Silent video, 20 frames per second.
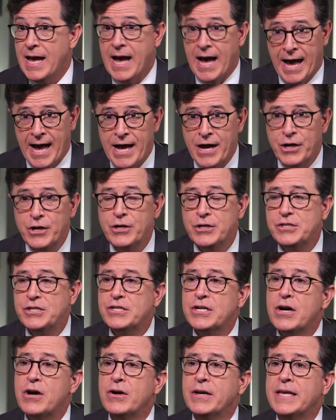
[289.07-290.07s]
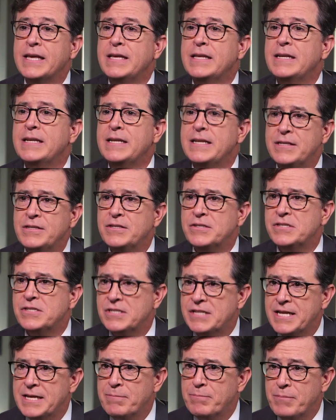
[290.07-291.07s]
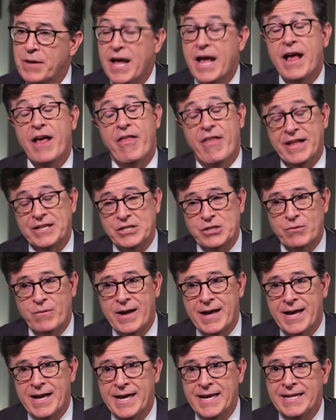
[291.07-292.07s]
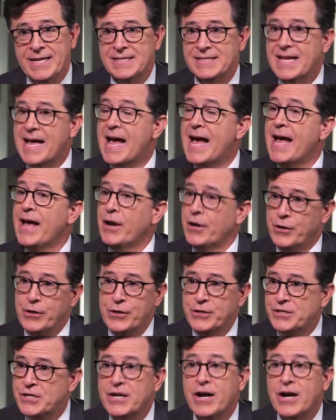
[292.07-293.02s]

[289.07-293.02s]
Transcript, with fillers: I heard you talking in your sleep. That's right, yes, I heard you